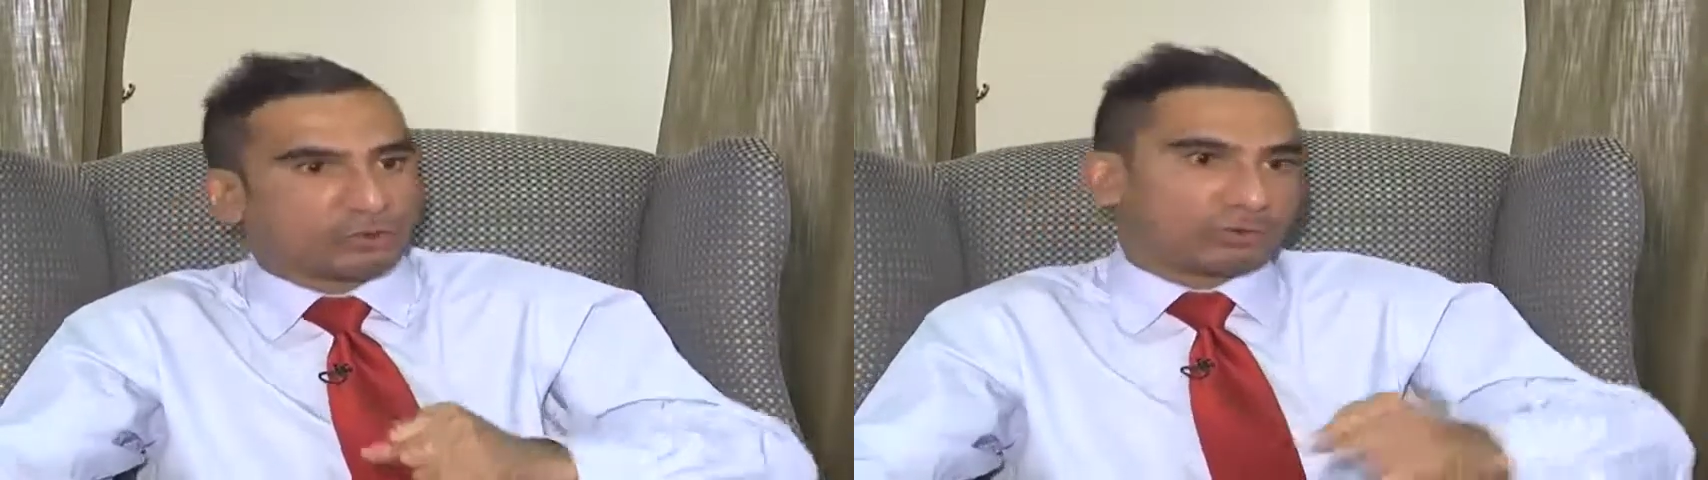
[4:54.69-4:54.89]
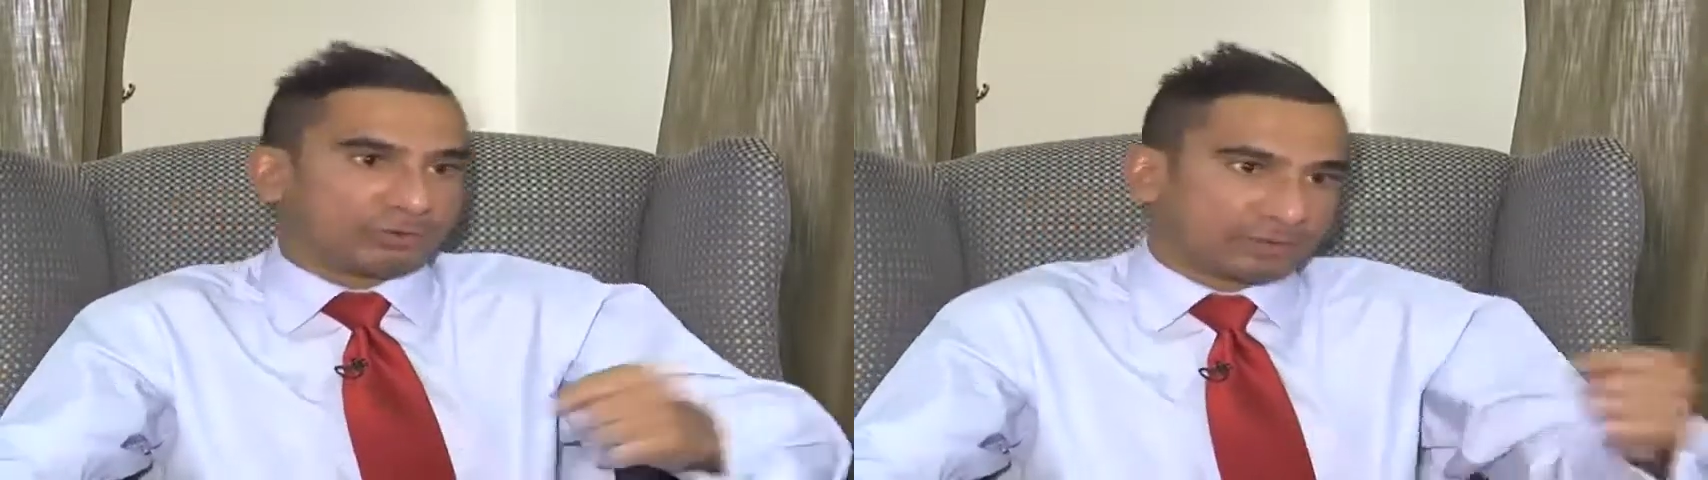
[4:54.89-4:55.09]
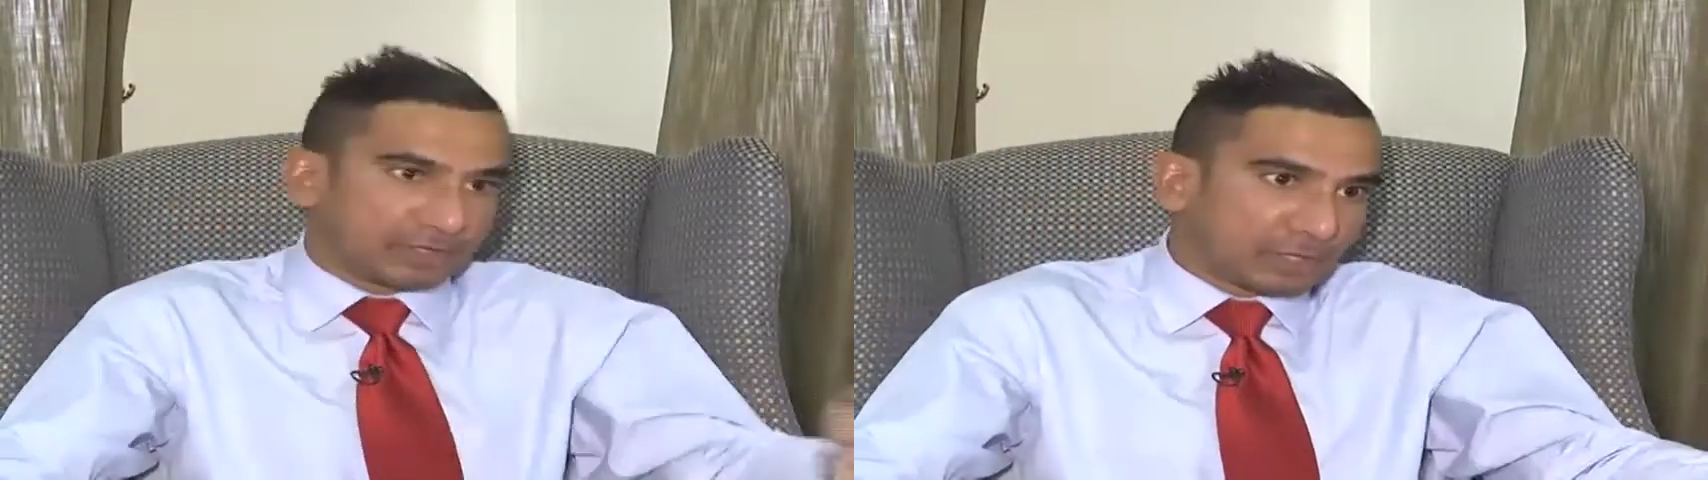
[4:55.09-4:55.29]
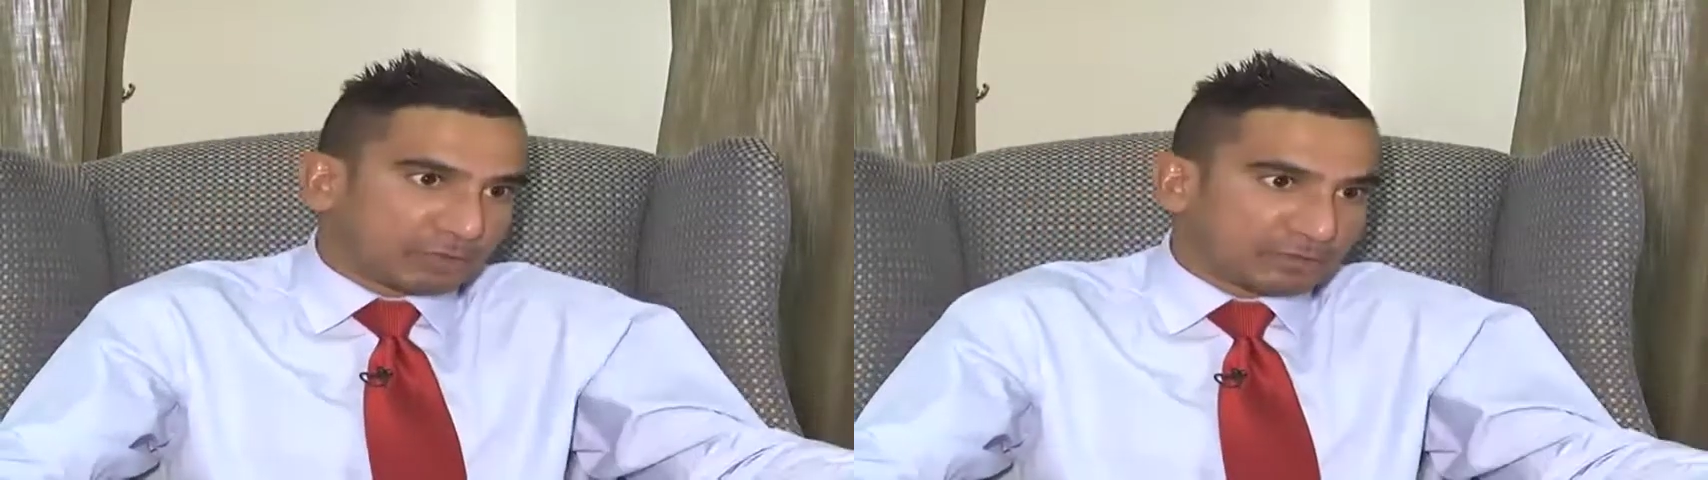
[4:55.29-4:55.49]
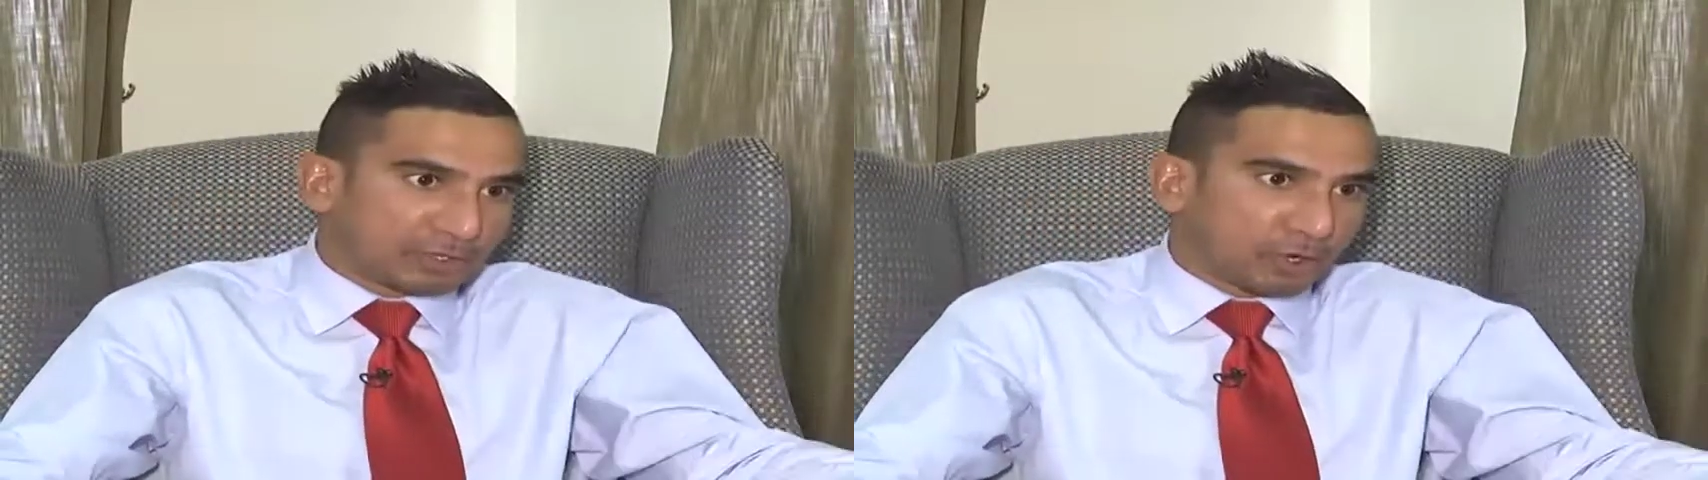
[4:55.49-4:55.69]
or the video
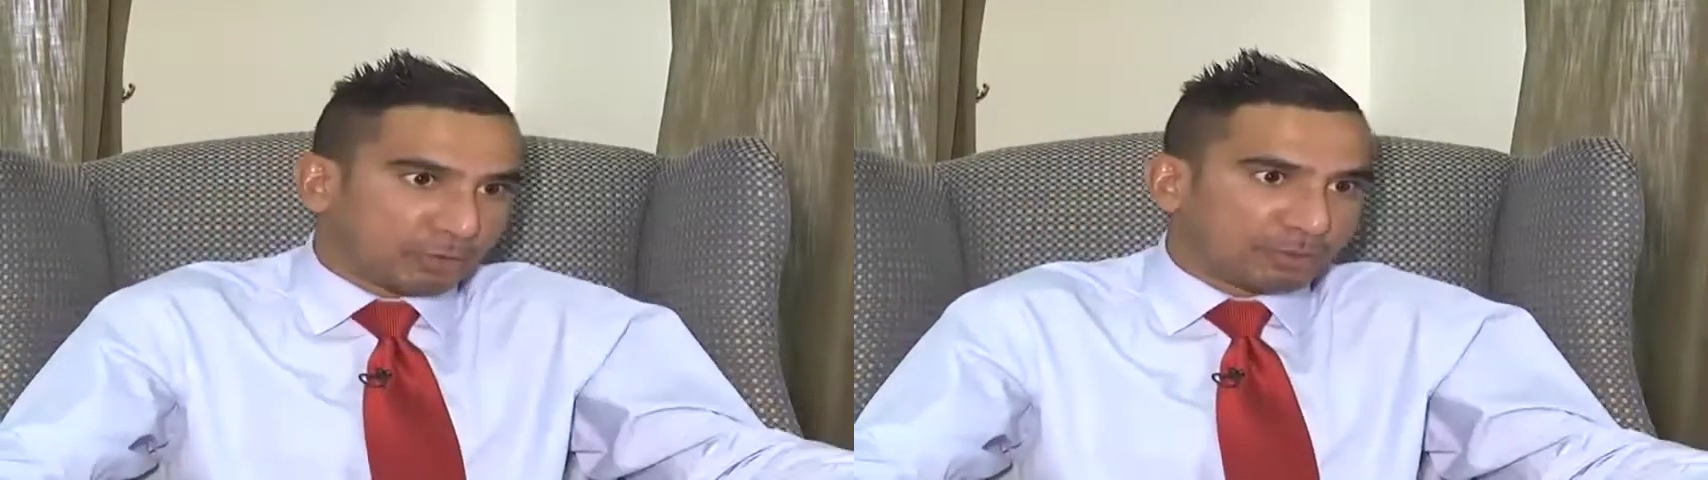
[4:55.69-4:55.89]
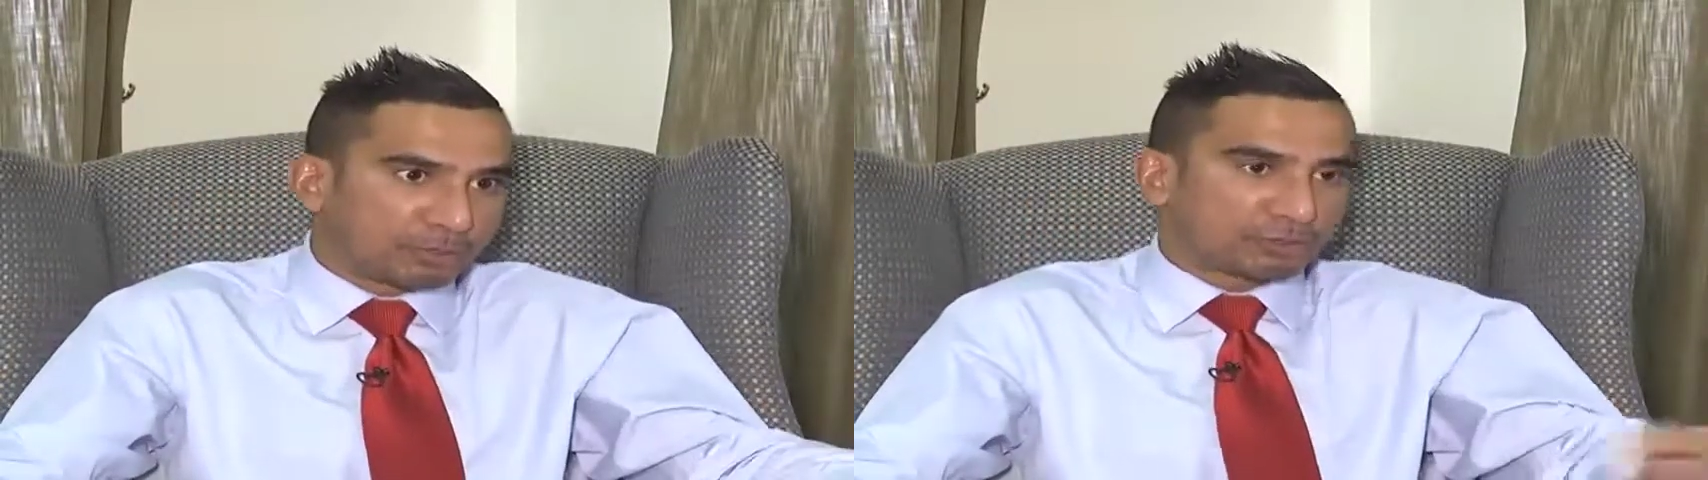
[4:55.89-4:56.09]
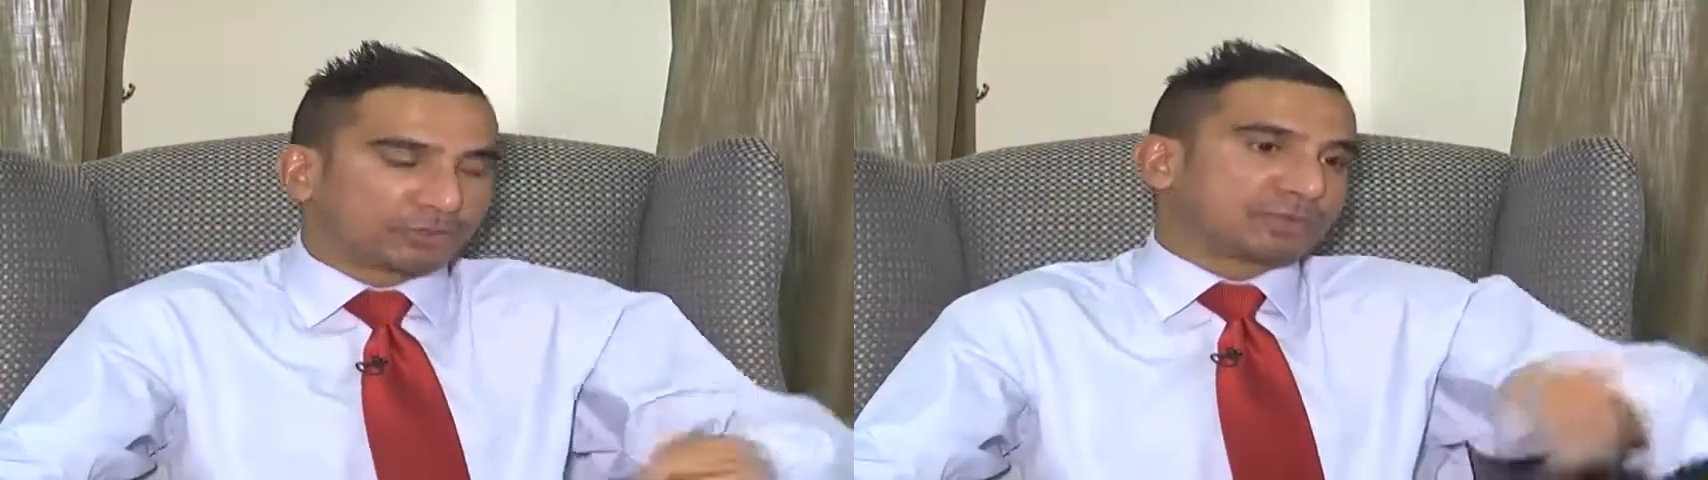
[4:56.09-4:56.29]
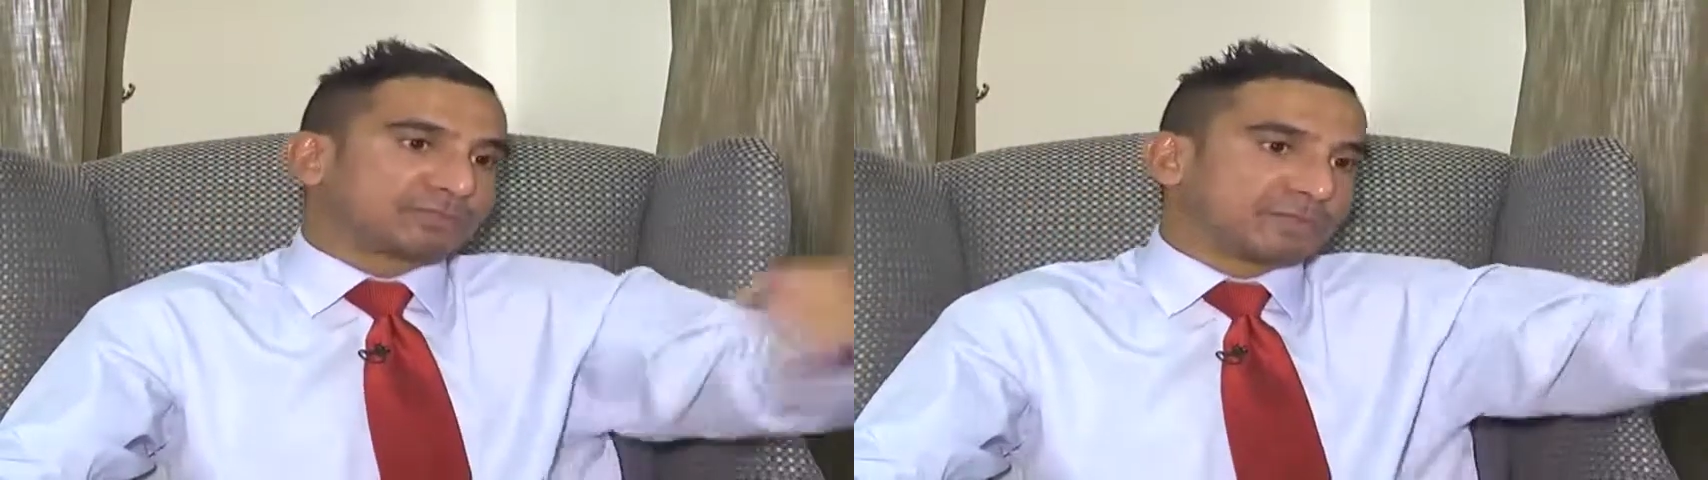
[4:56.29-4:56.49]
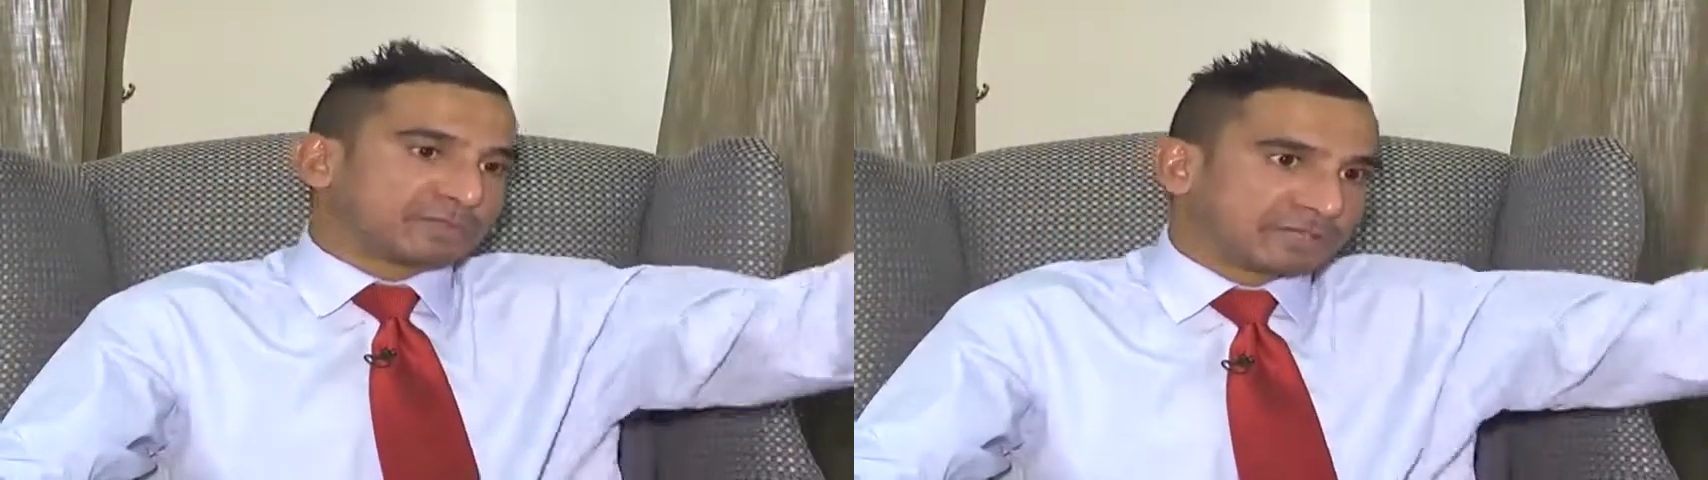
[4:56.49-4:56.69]
is being copied onto a
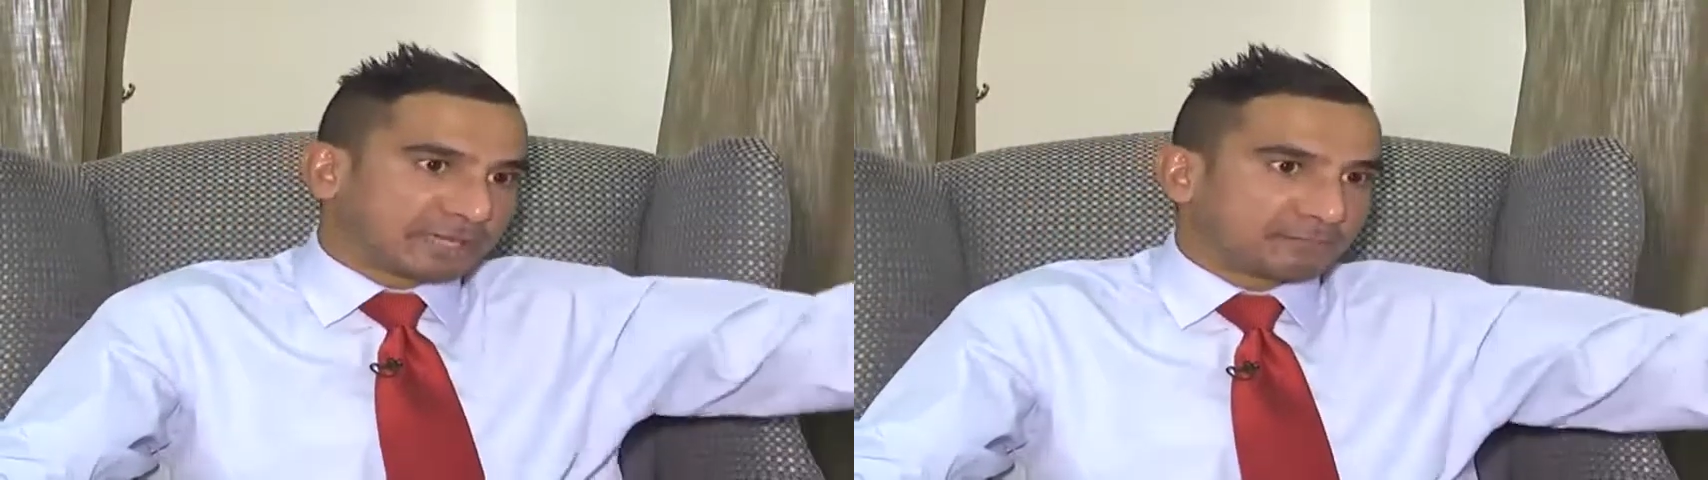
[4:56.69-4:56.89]
USB stick